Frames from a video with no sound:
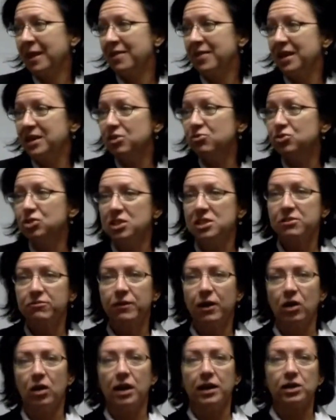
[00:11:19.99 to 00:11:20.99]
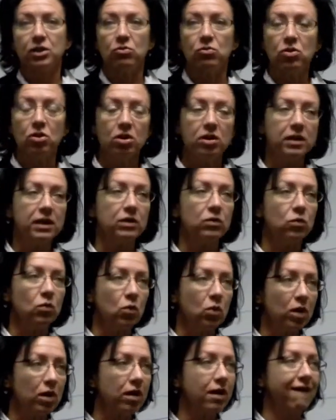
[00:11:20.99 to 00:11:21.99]
That you just felt like you couldn't
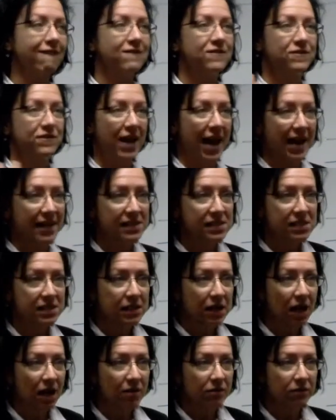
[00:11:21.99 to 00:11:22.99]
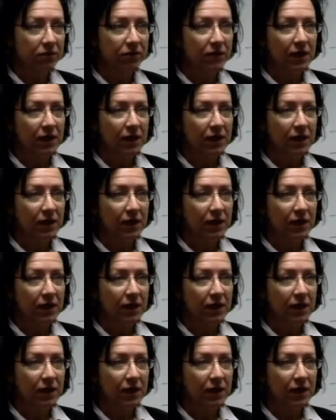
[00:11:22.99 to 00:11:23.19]
work fast enough